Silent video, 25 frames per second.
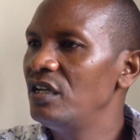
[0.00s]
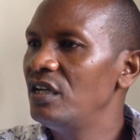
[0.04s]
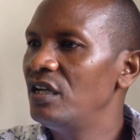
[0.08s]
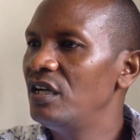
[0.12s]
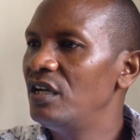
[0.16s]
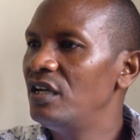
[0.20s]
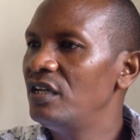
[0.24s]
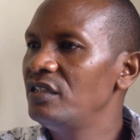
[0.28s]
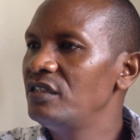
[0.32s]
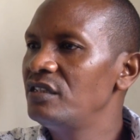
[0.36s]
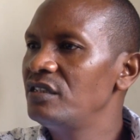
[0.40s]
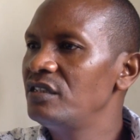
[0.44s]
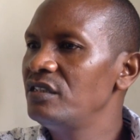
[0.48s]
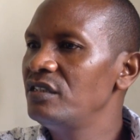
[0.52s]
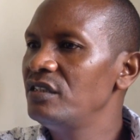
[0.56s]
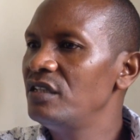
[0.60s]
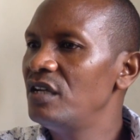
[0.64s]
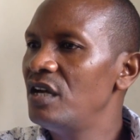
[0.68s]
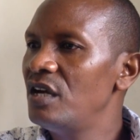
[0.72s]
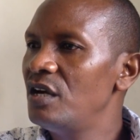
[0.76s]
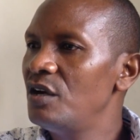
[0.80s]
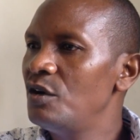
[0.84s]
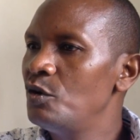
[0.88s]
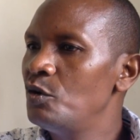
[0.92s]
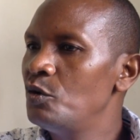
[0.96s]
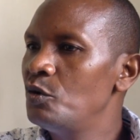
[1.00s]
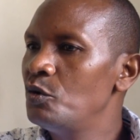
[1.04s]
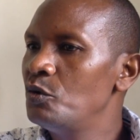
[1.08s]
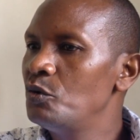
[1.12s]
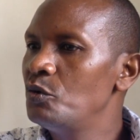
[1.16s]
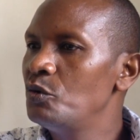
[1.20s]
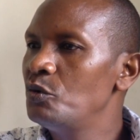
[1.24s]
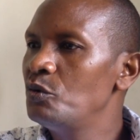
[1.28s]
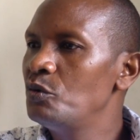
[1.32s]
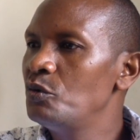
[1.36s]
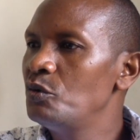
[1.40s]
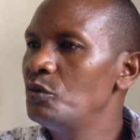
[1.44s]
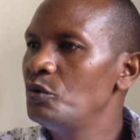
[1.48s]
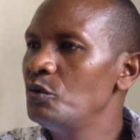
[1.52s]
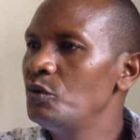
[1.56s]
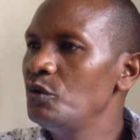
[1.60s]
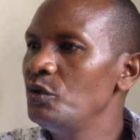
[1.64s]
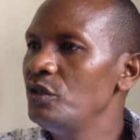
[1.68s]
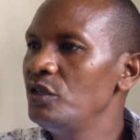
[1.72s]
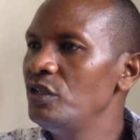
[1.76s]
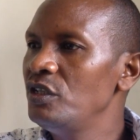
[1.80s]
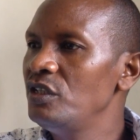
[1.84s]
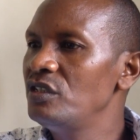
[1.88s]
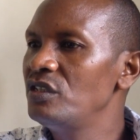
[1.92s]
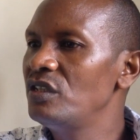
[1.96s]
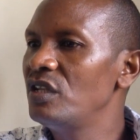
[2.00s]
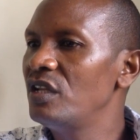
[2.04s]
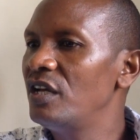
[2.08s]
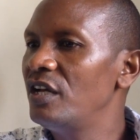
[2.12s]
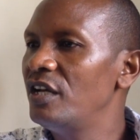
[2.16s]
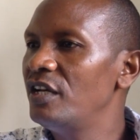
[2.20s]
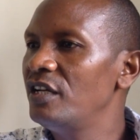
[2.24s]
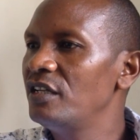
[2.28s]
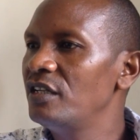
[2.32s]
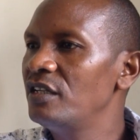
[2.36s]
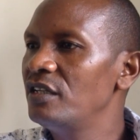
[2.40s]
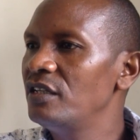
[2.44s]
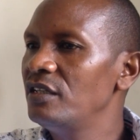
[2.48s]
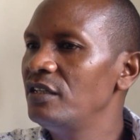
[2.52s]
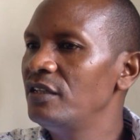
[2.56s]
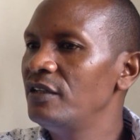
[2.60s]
And now it's like